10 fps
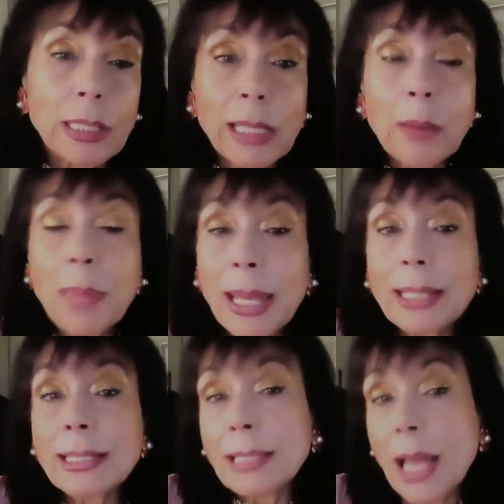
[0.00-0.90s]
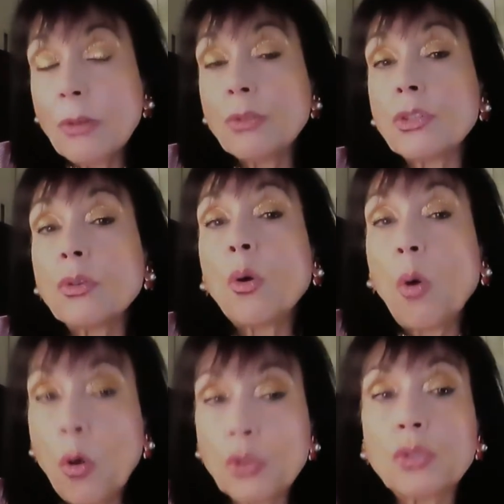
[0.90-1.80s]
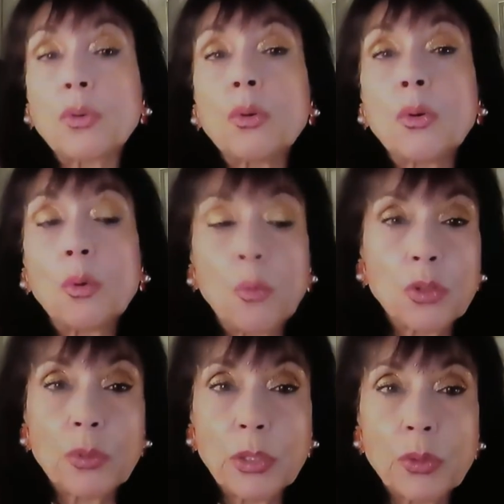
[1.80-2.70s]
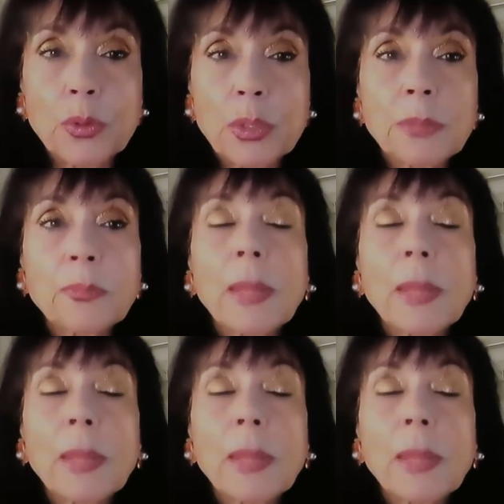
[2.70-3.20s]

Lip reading: diabetic status also was reduced.